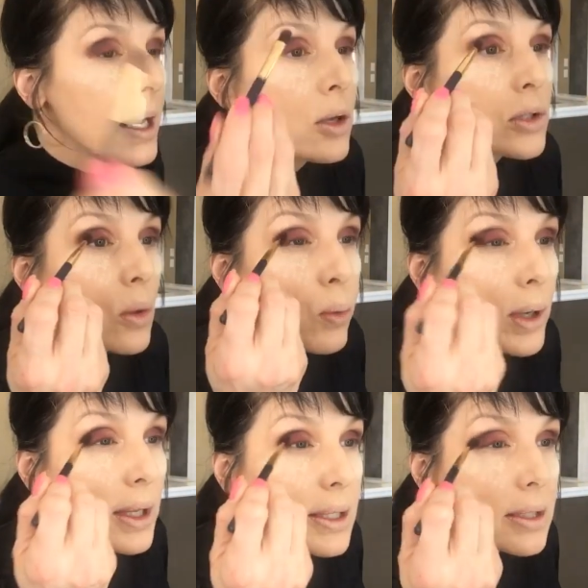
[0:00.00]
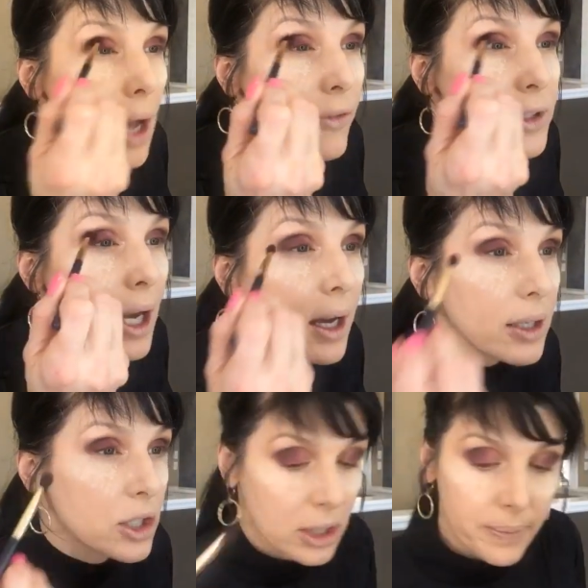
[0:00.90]
And I use a really soft
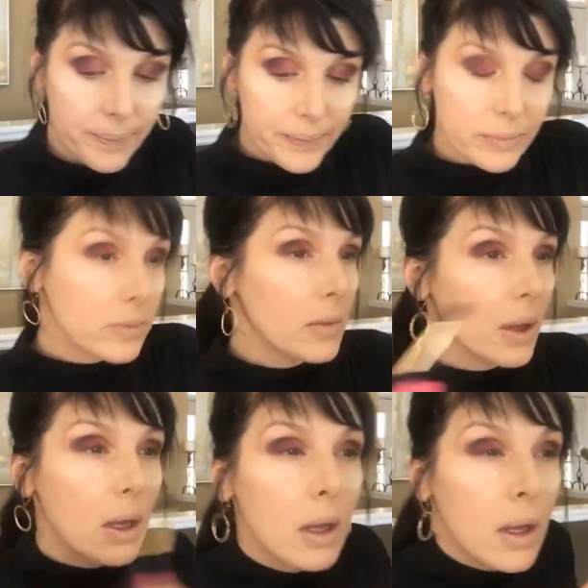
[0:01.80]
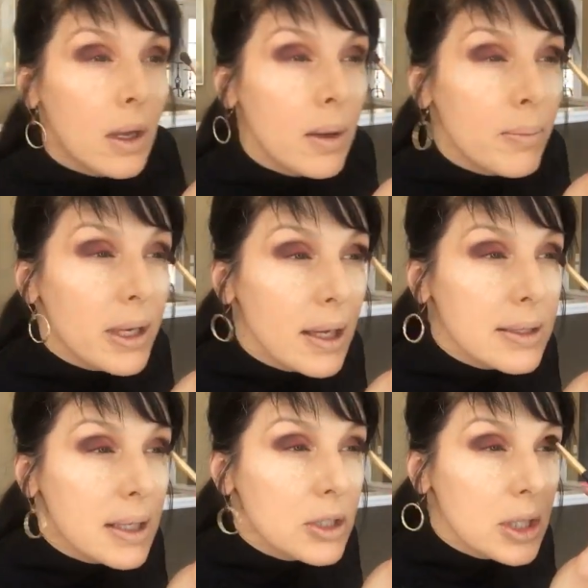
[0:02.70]
touch
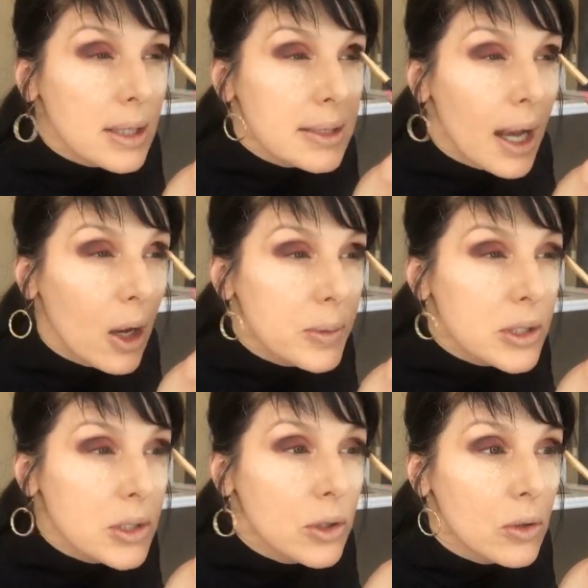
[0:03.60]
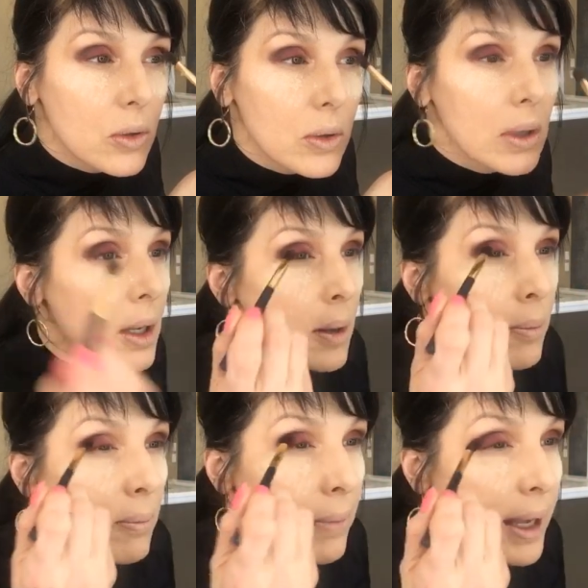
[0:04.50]
because it just helps to
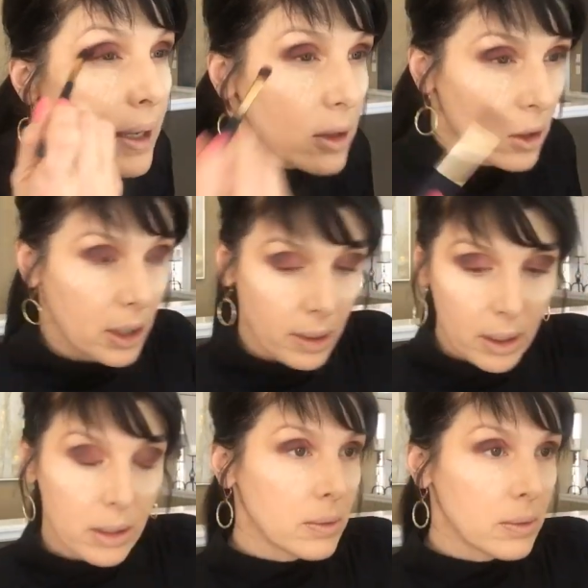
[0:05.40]
make it look